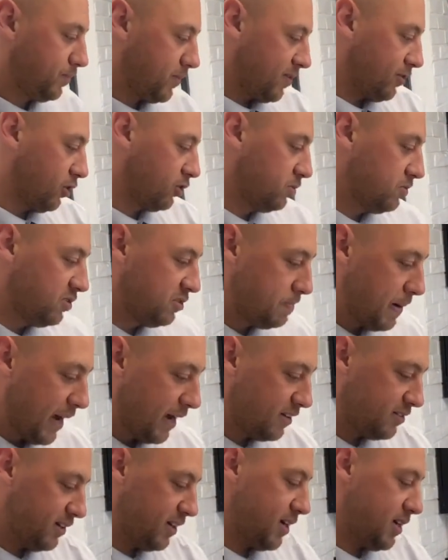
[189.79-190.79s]
I've got some
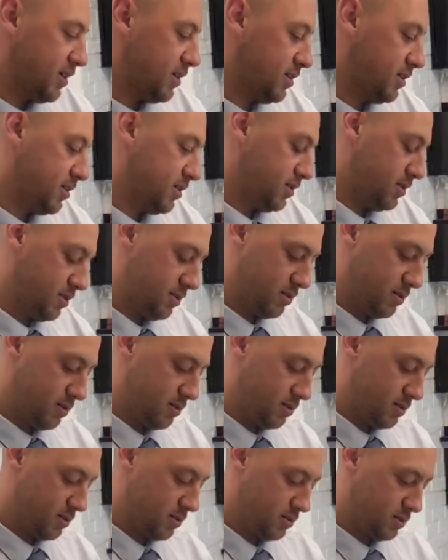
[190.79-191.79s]
specs here.
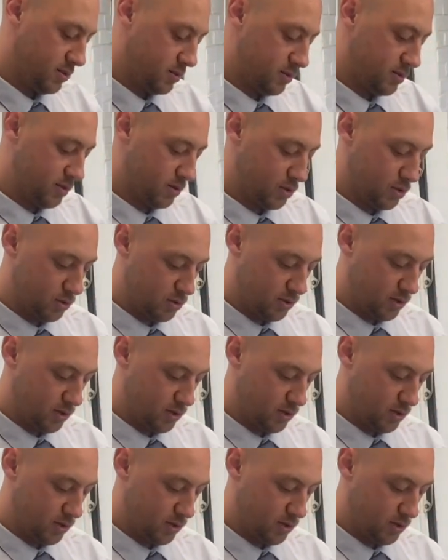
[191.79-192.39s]
I'll show